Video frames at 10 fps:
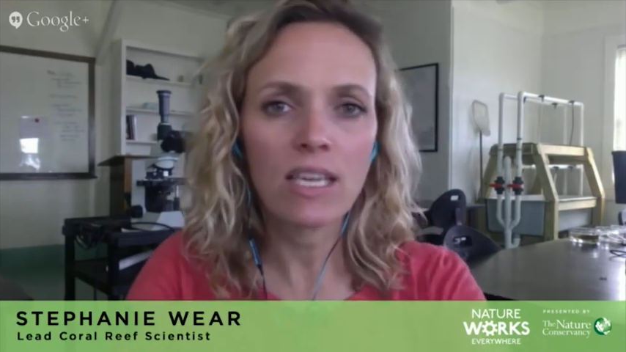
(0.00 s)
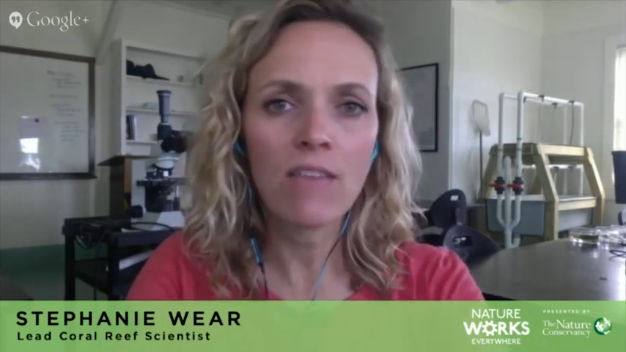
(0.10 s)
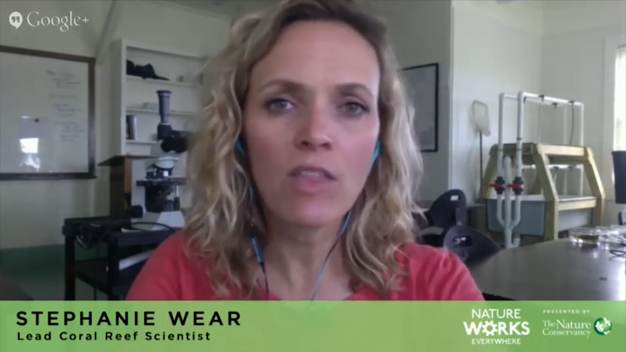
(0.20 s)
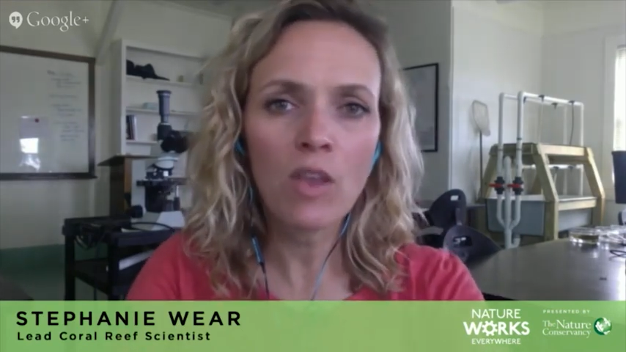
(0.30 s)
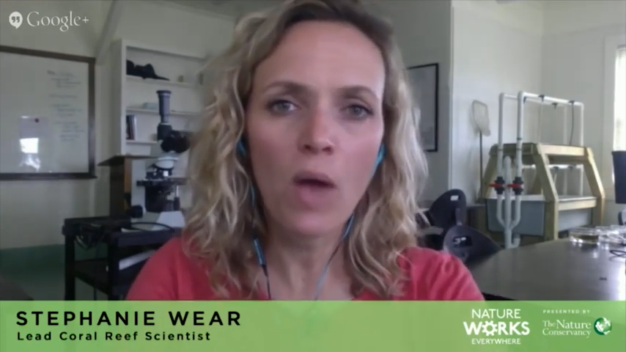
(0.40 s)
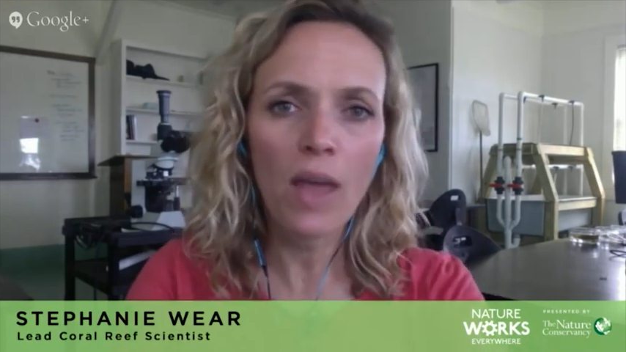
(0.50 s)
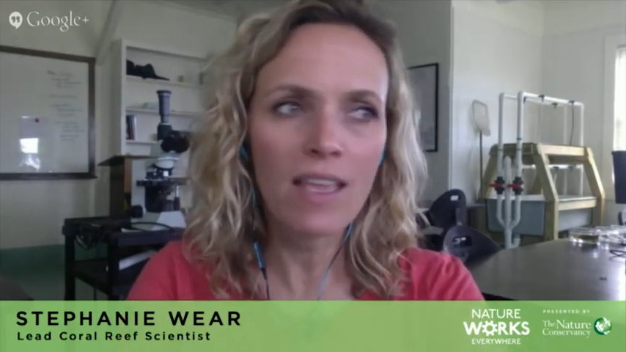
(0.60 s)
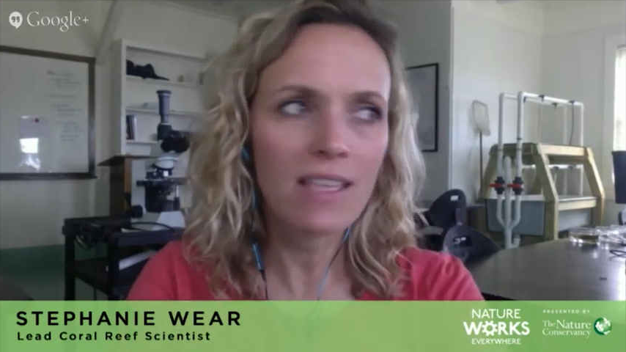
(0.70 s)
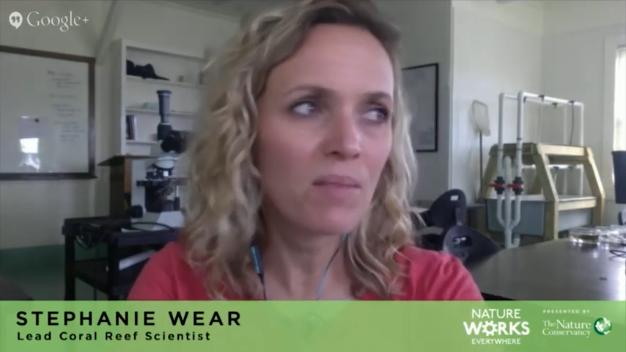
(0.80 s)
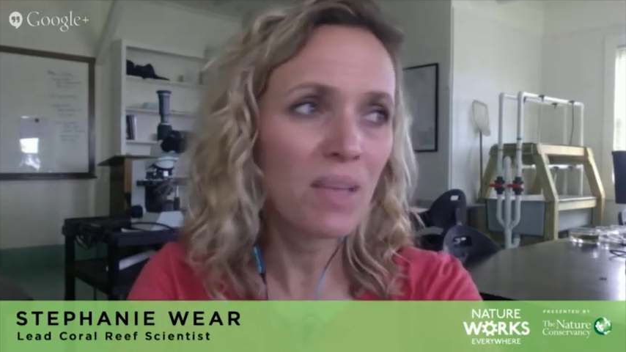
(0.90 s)
even though I
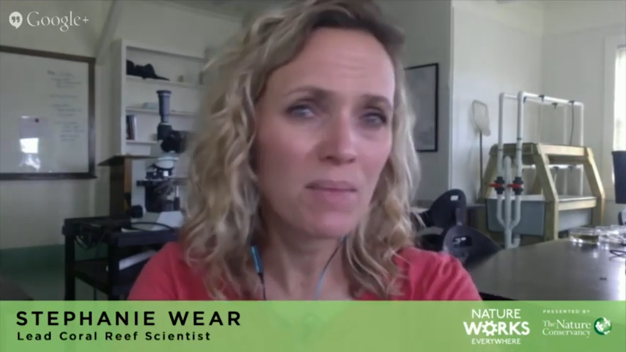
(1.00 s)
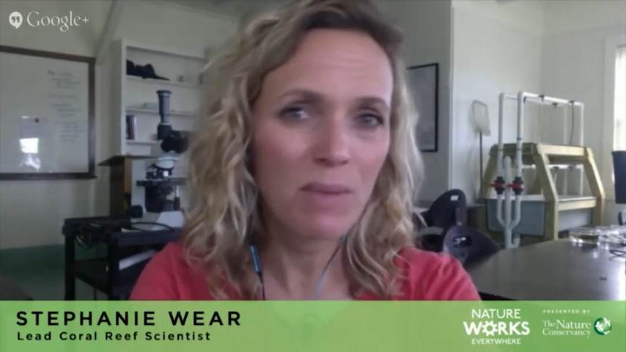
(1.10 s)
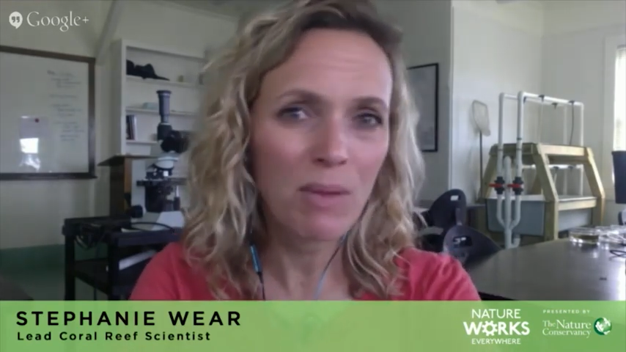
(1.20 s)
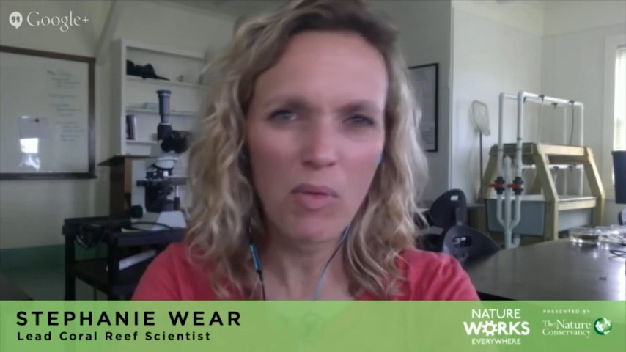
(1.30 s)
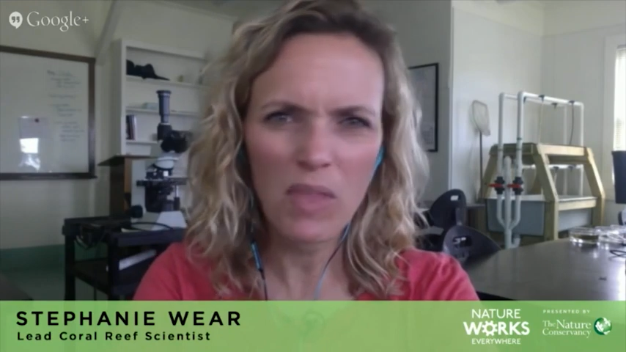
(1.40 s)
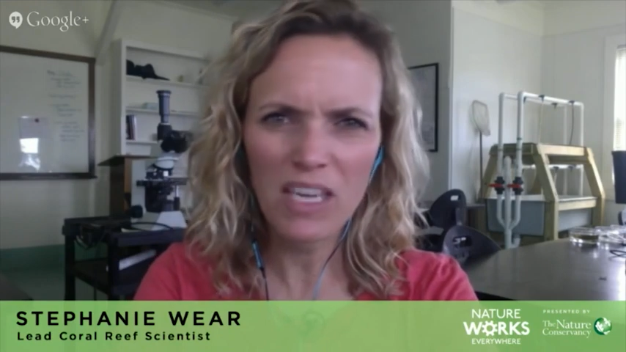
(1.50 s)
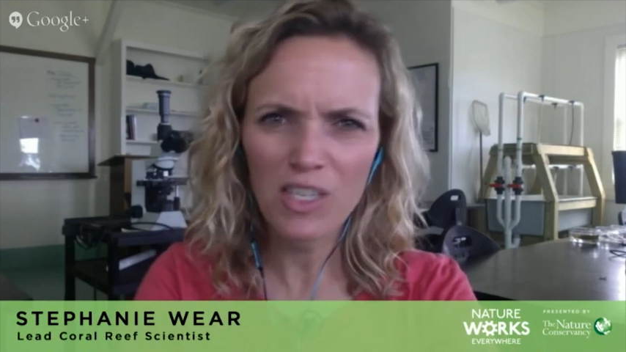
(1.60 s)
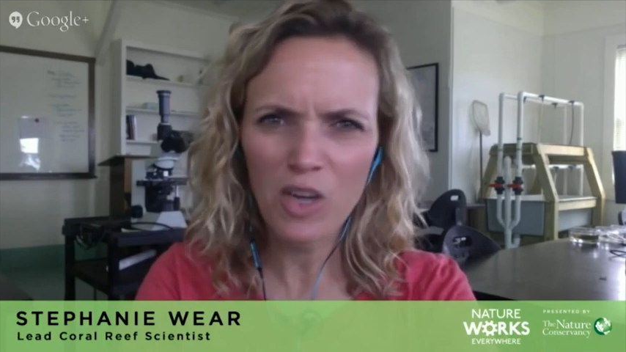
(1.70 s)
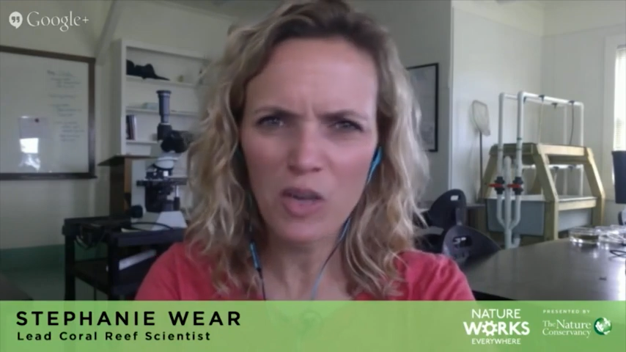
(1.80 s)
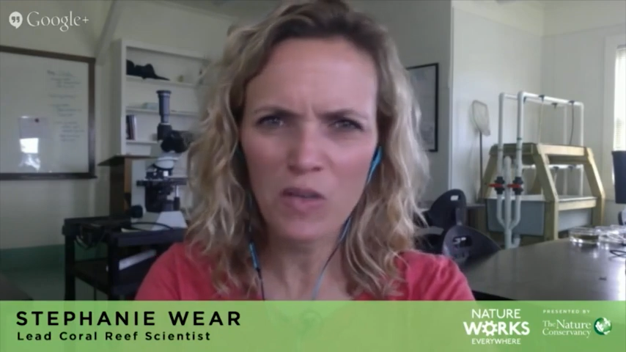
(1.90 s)
think sometimes people think
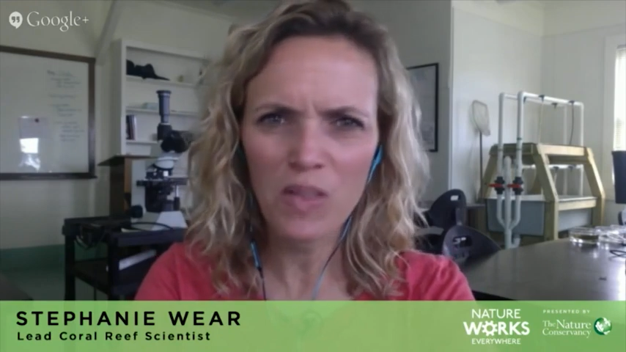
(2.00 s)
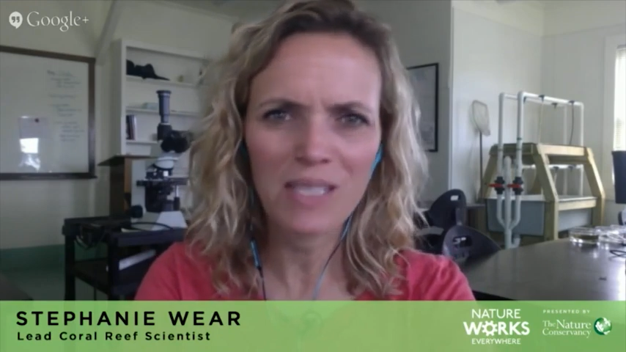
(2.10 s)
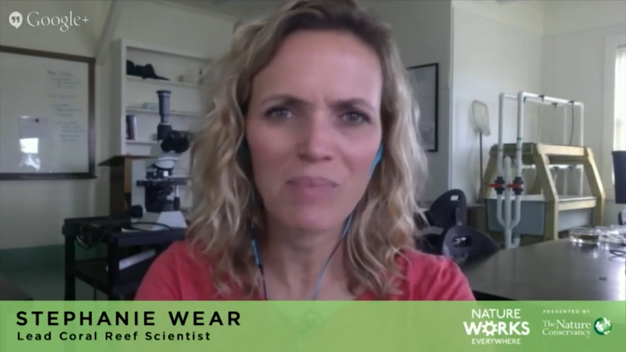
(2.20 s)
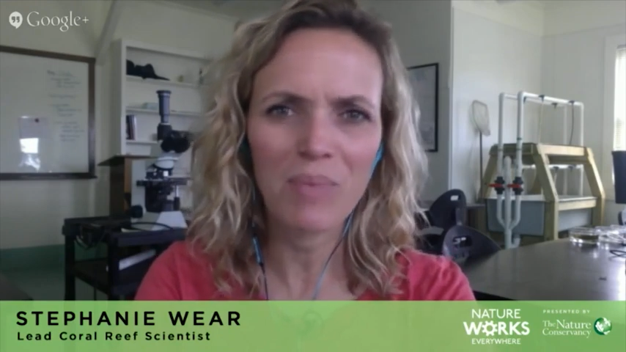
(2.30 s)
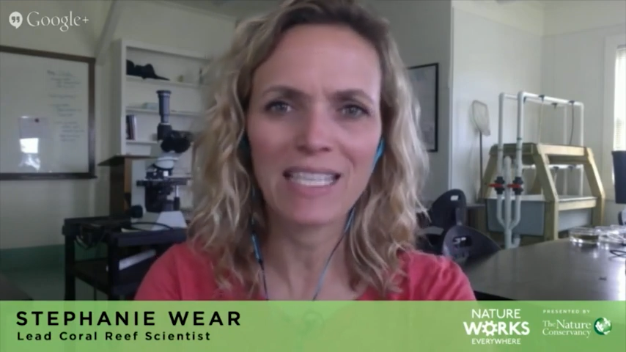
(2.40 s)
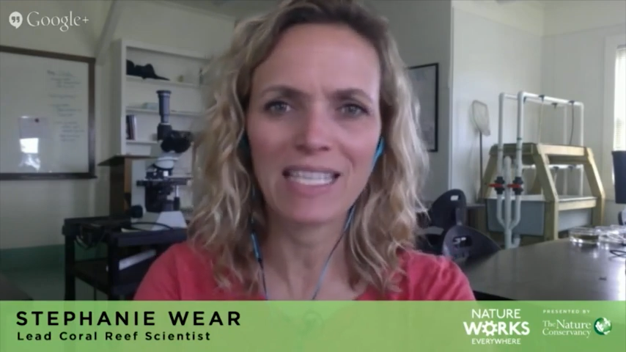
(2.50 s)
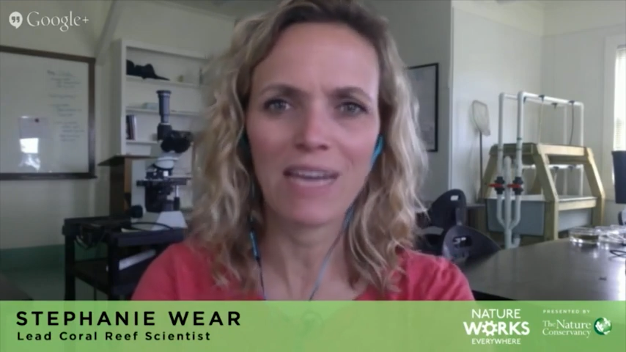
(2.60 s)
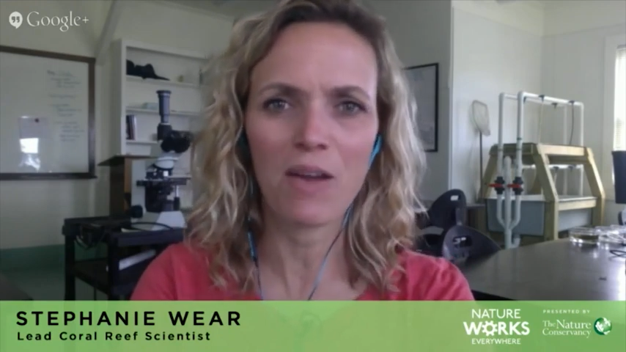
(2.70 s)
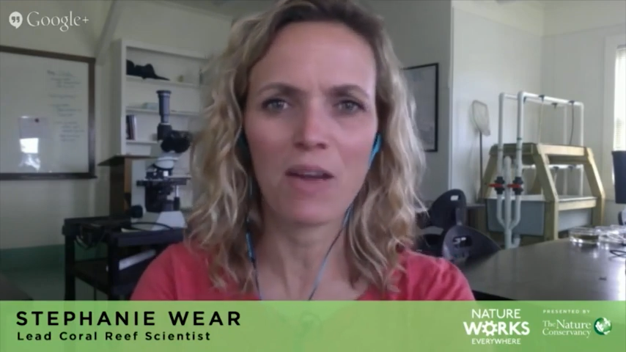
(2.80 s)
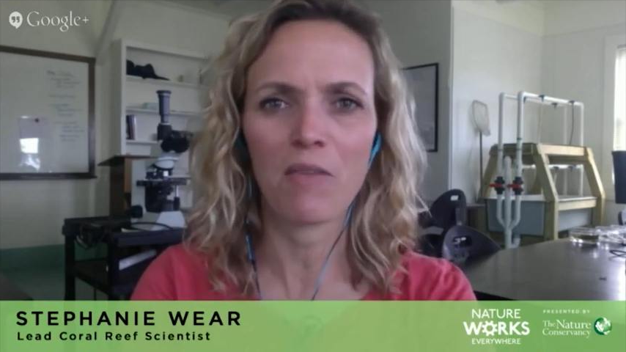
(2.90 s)
sharks are these big,
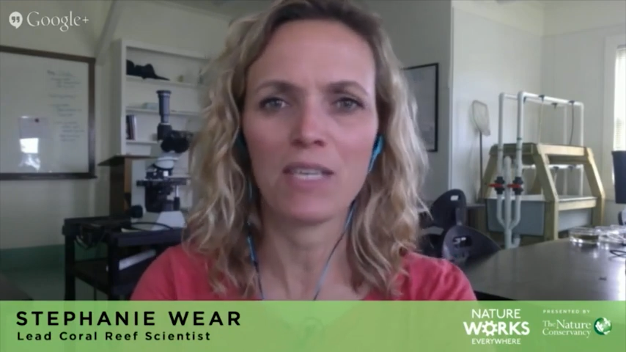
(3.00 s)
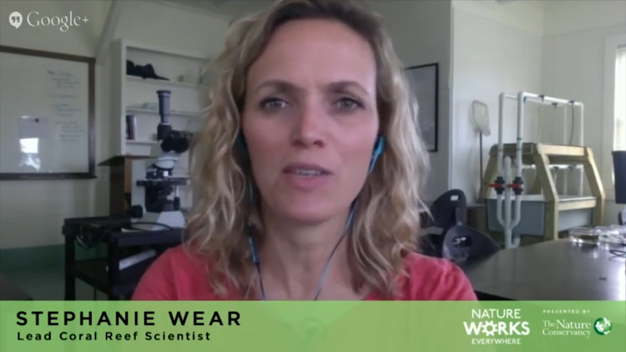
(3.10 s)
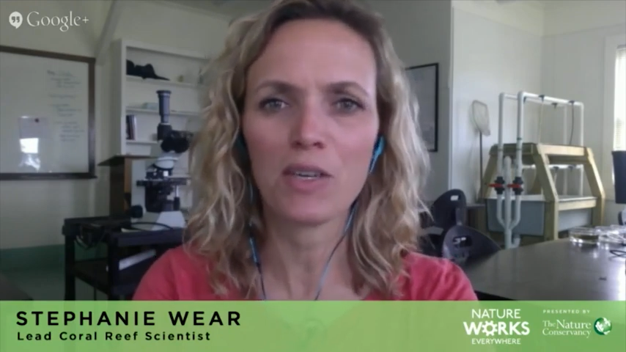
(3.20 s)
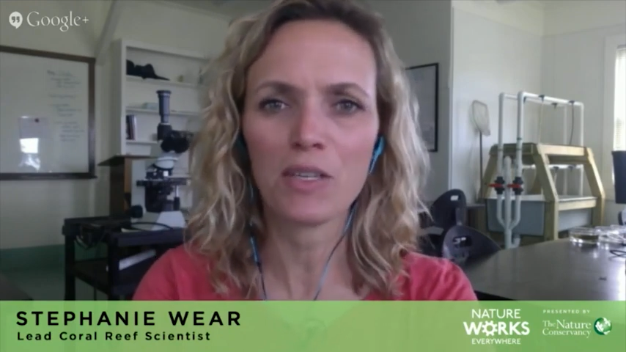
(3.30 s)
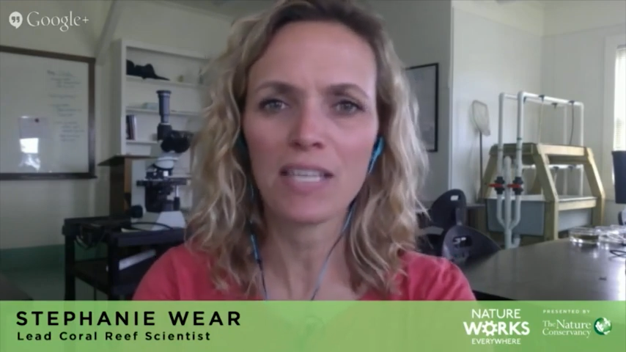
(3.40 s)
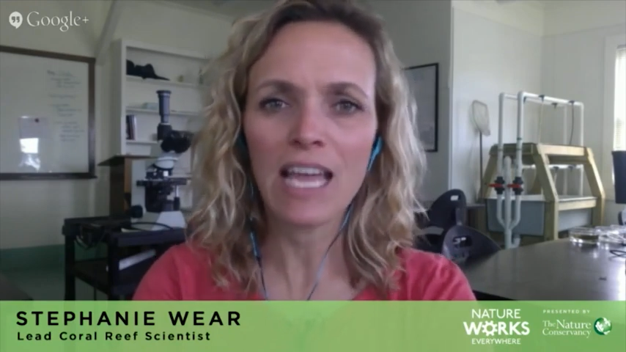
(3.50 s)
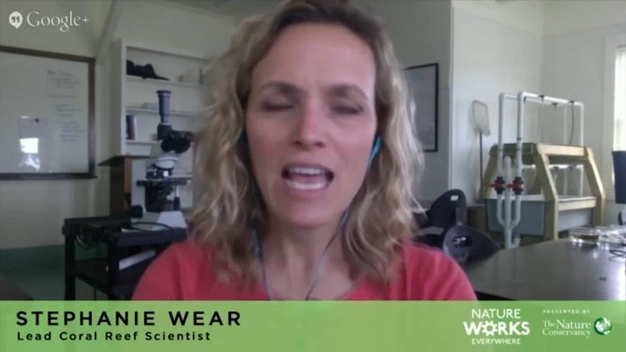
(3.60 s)
scary creatures,